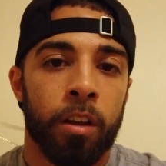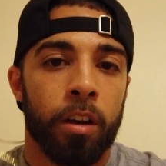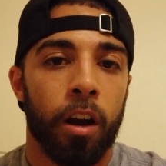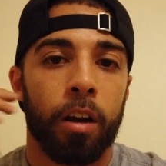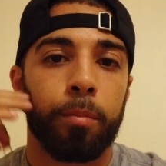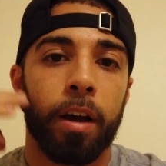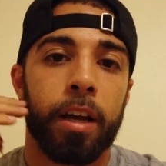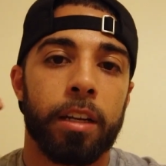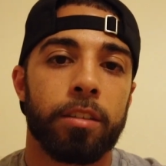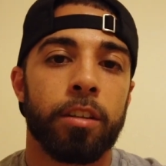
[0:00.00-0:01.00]
All right, my
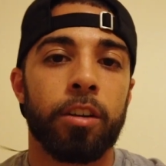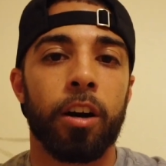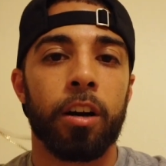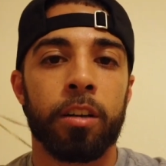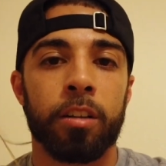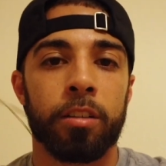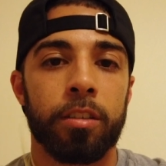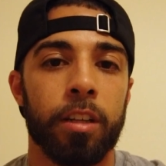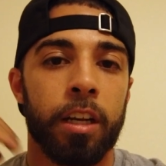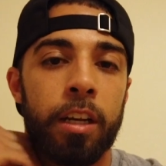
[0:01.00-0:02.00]
head is the dog, this
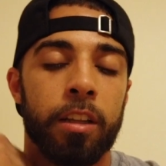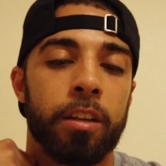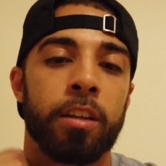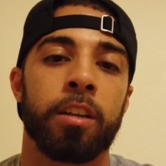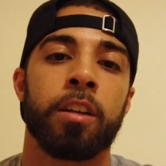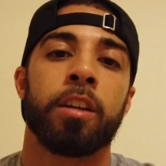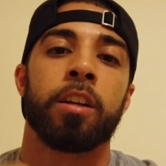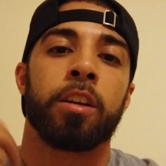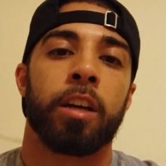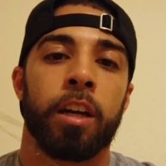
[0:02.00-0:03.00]
is the handler,
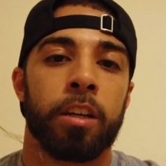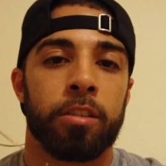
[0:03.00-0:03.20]
okay?